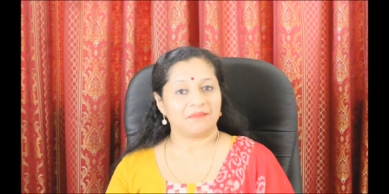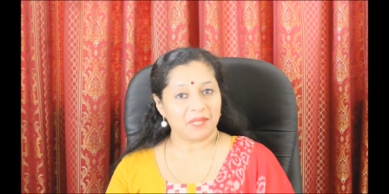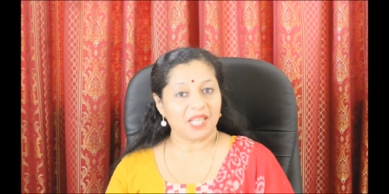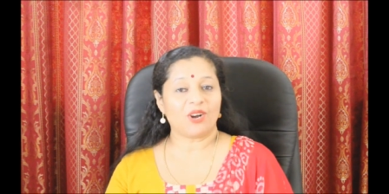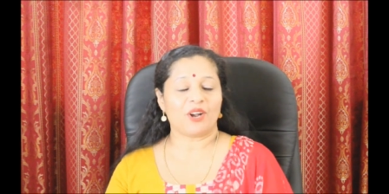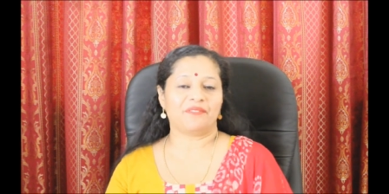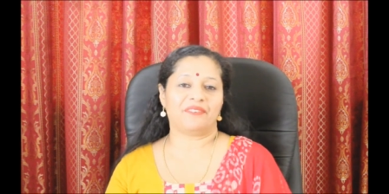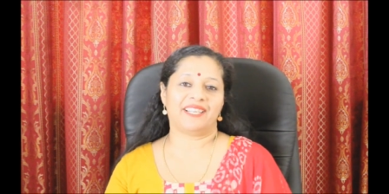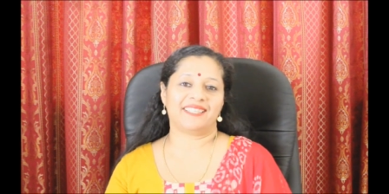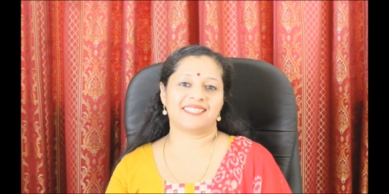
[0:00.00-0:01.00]
be
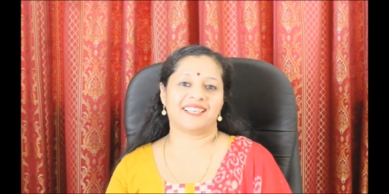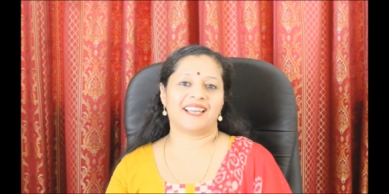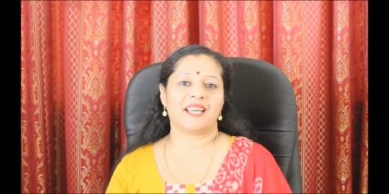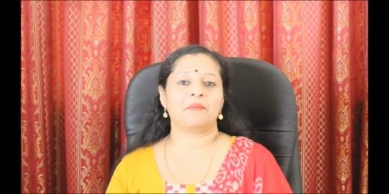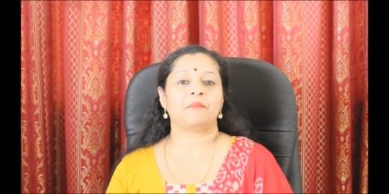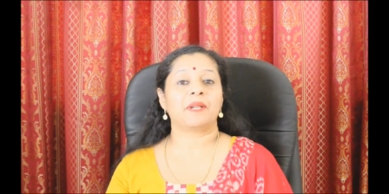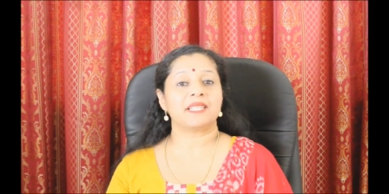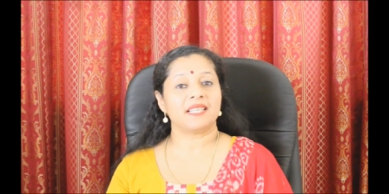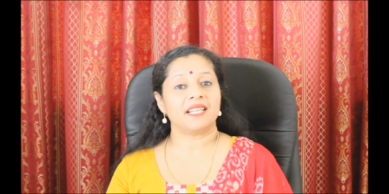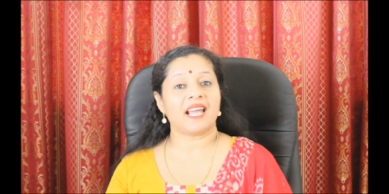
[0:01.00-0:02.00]
confident and
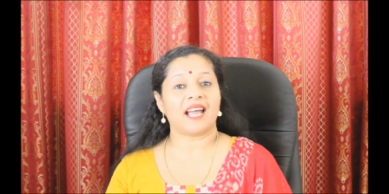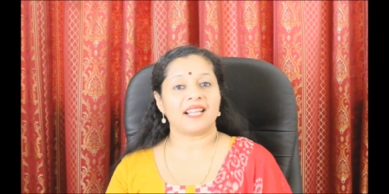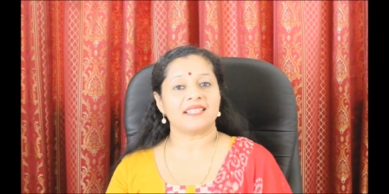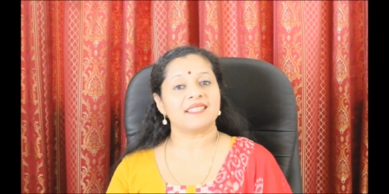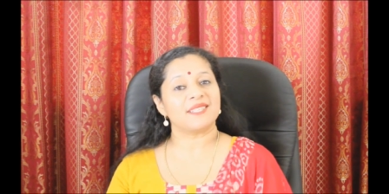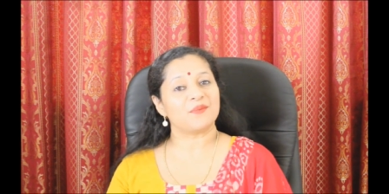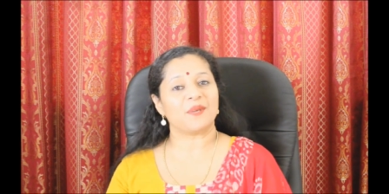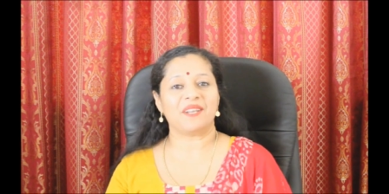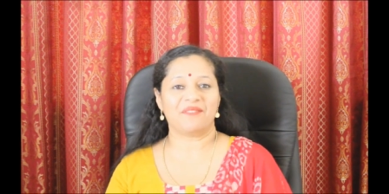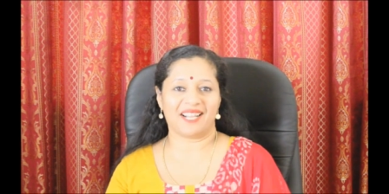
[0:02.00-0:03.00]
present the answers
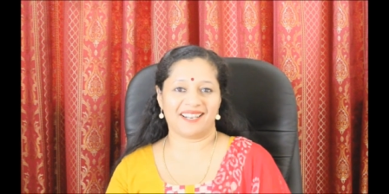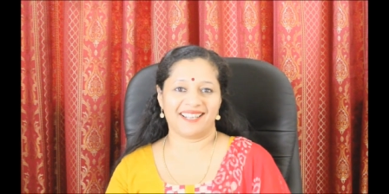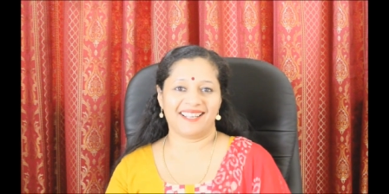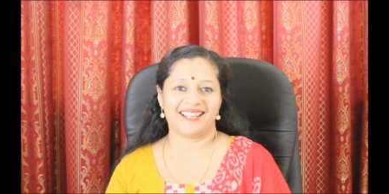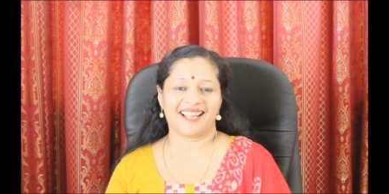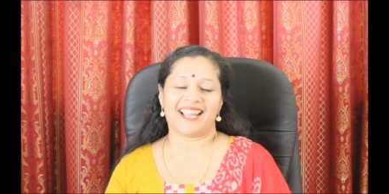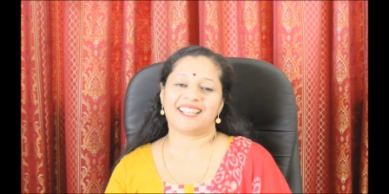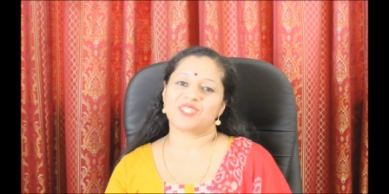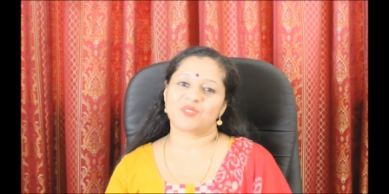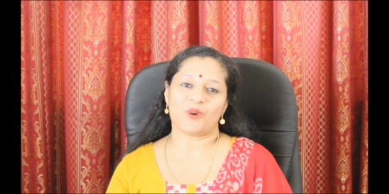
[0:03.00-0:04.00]
very well
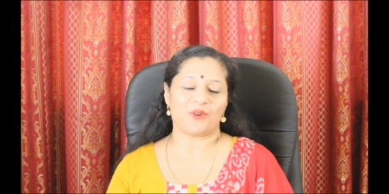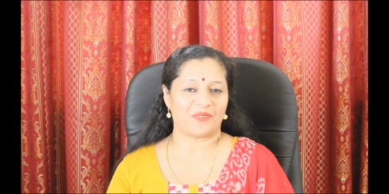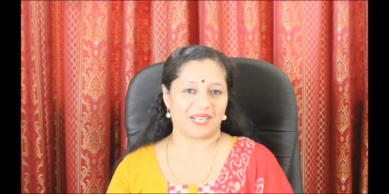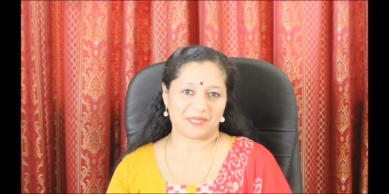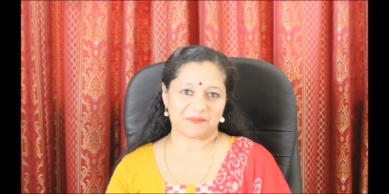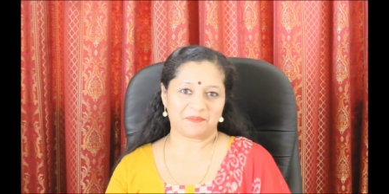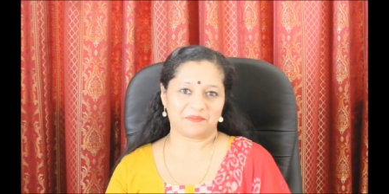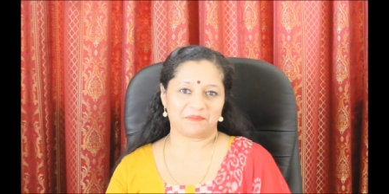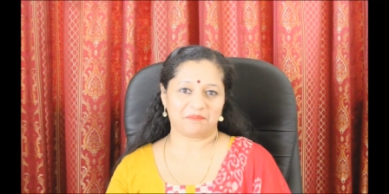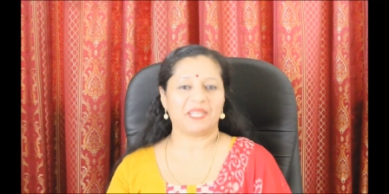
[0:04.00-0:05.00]
and score well.
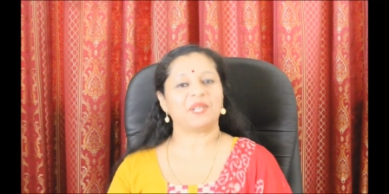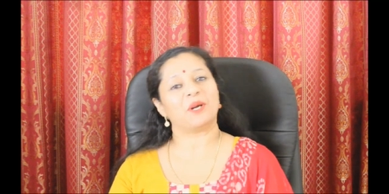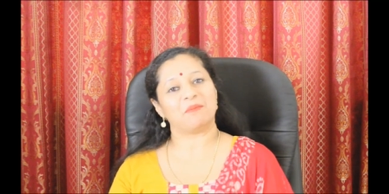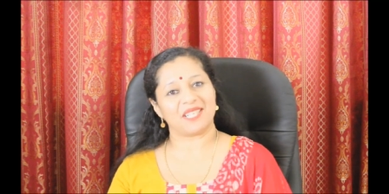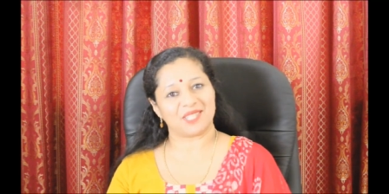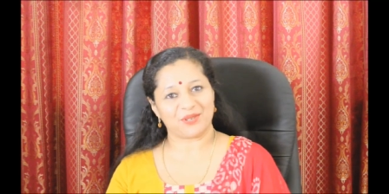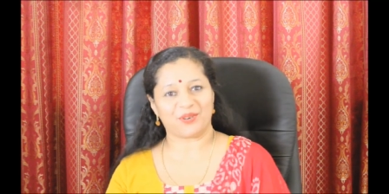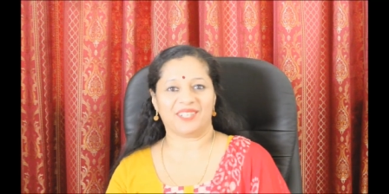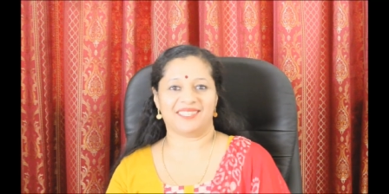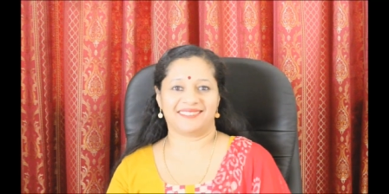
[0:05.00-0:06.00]
May God bless you
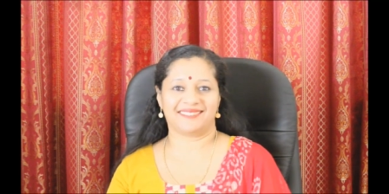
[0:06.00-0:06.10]
all.